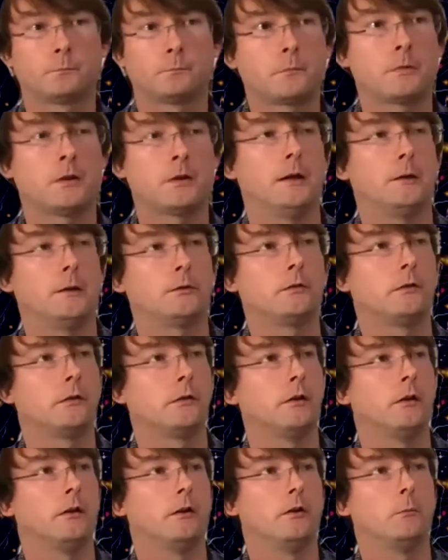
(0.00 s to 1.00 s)
cloud
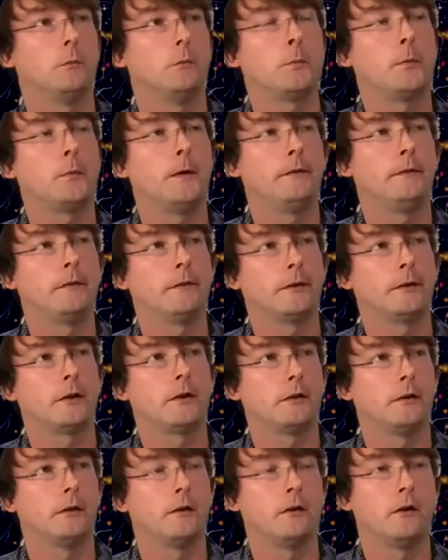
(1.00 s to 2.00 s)
operators like
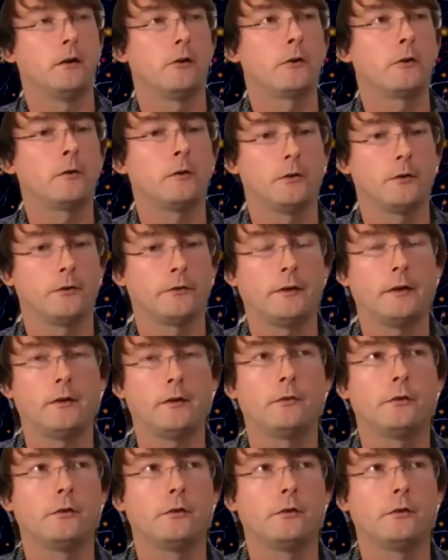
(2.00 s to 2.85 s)
Oracle and ourselves,